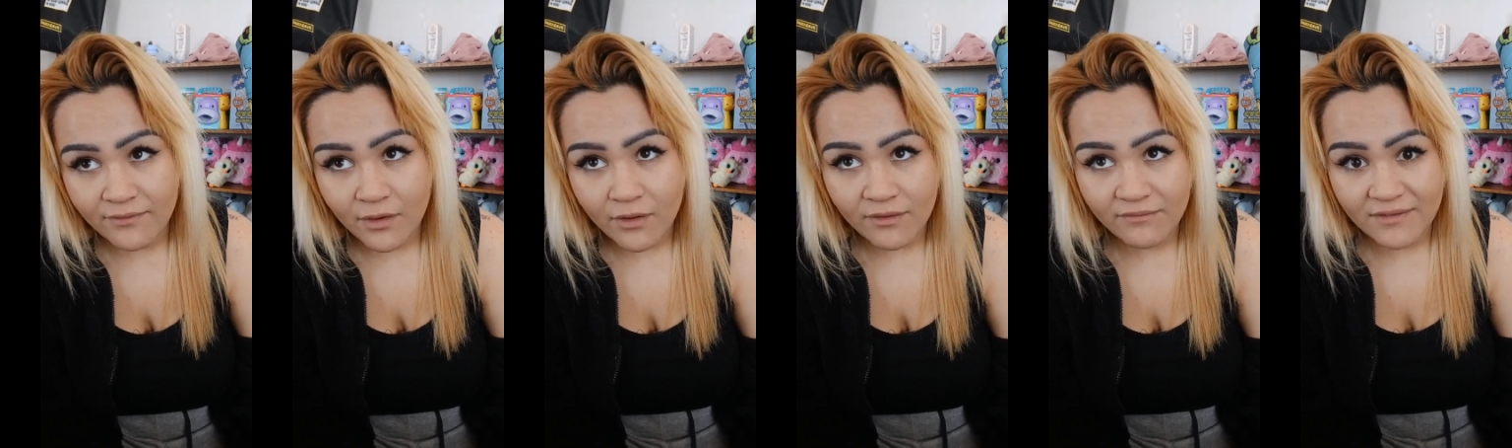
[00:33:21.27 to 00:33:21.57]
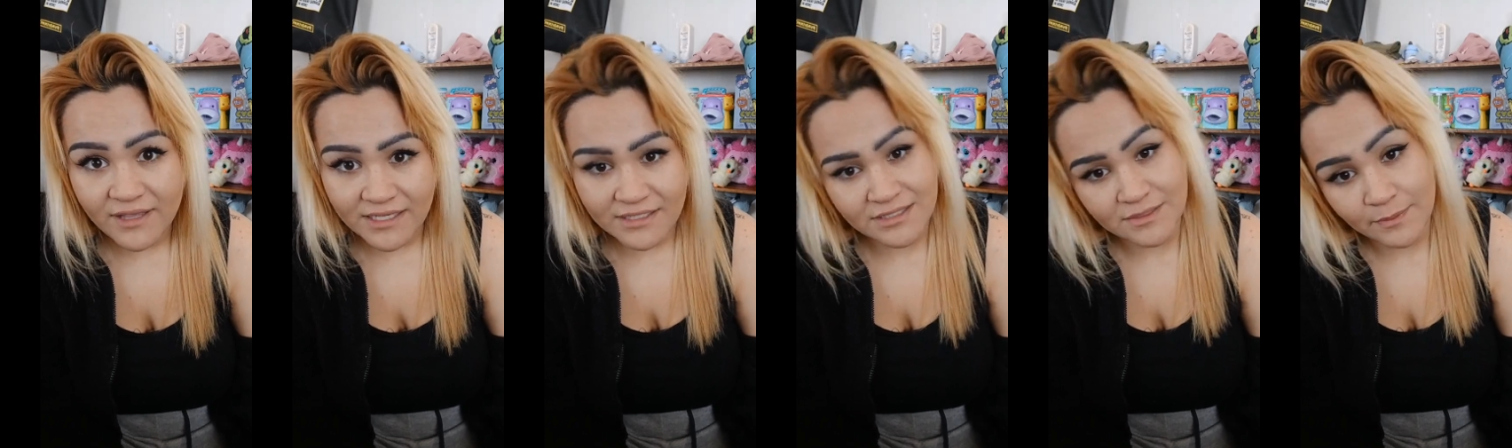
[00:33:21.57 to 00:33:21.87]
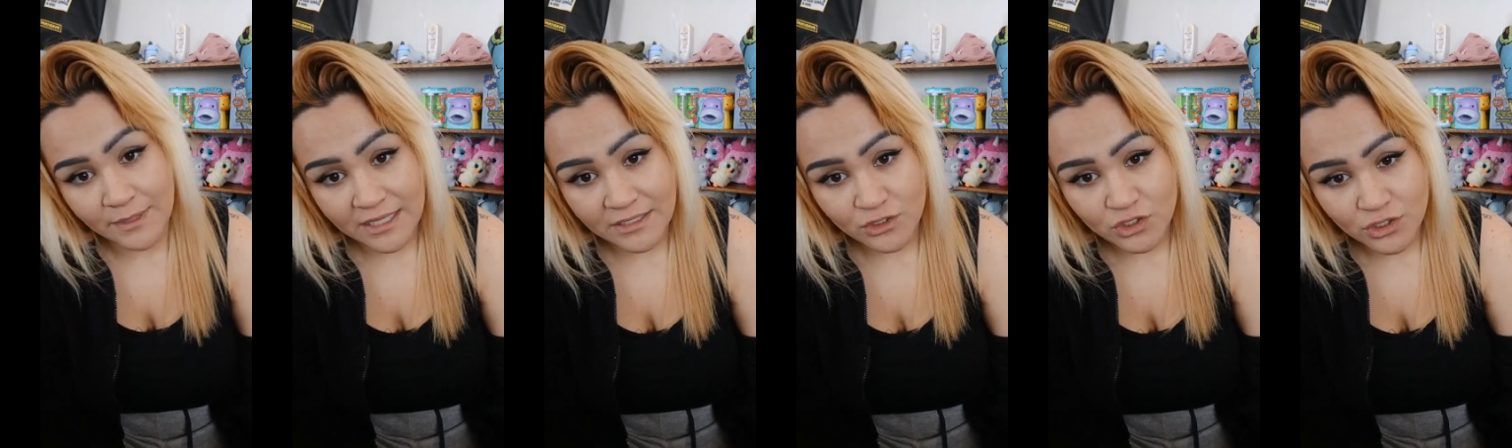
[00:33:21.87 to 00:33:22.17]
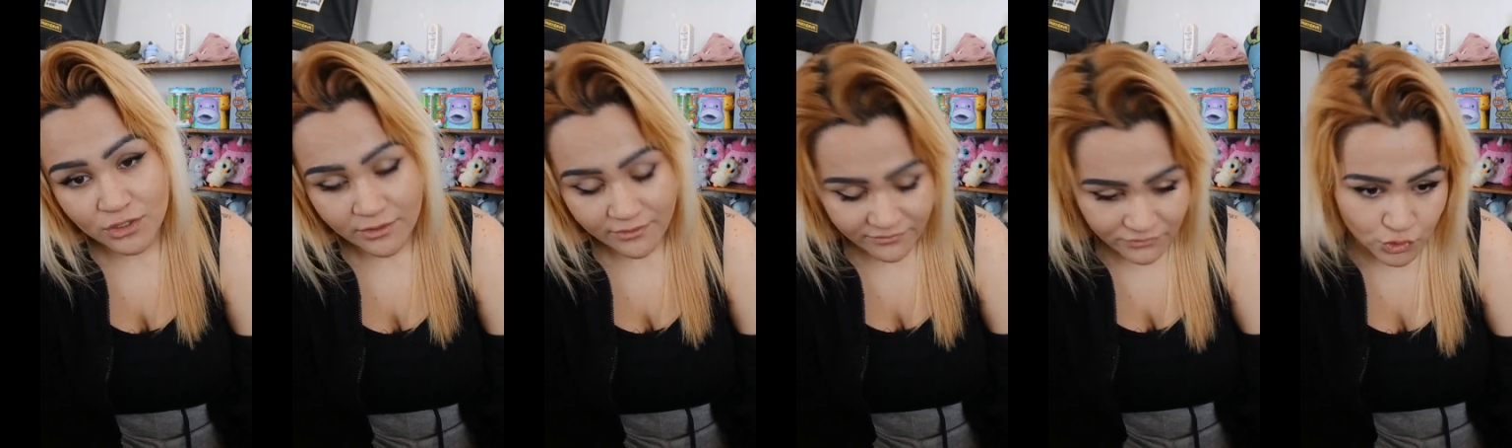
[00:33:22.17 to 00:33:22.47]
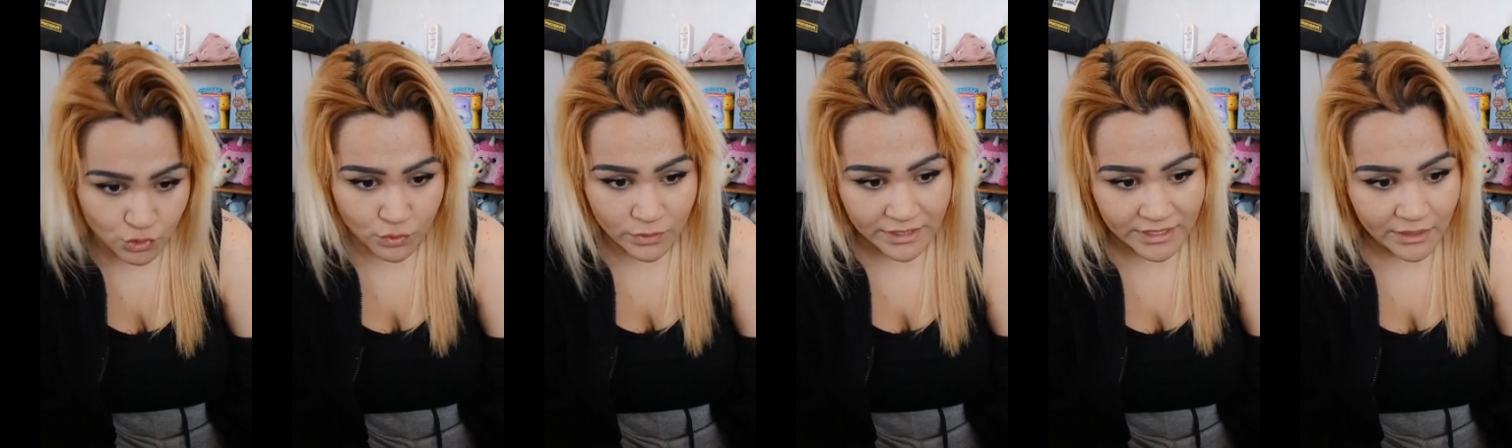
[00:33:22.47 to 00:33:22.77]
of expansion, of
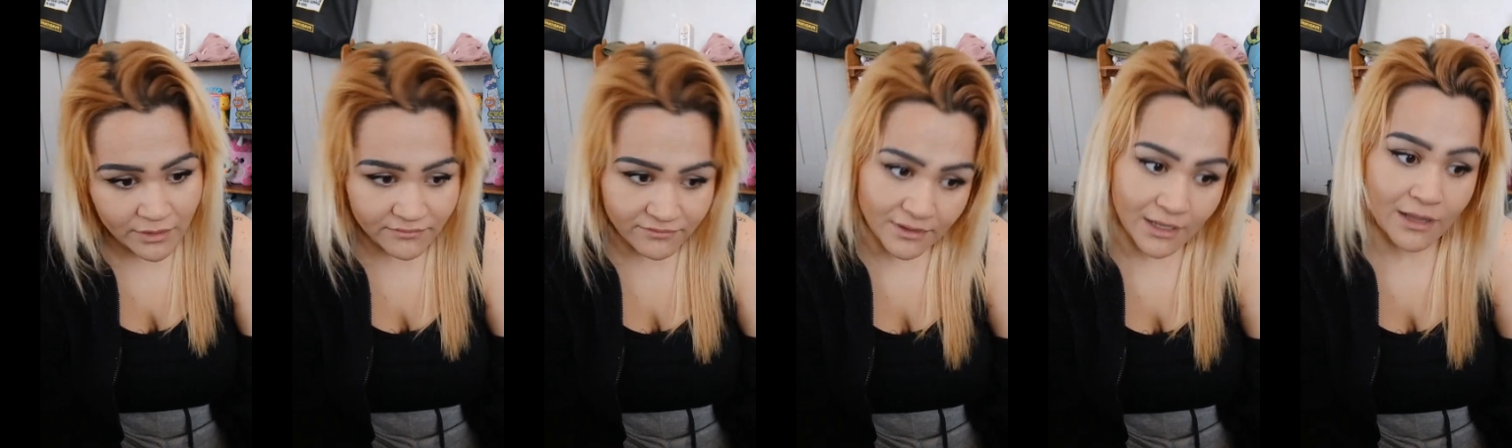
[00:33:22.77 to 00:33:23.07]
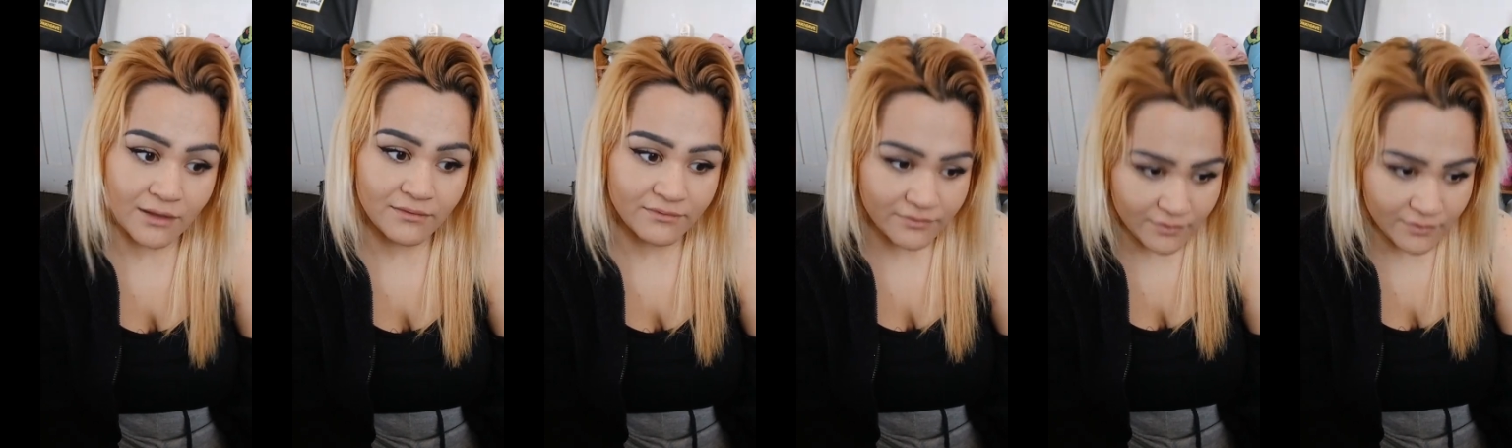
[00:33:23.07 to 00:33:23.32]
joy, of love,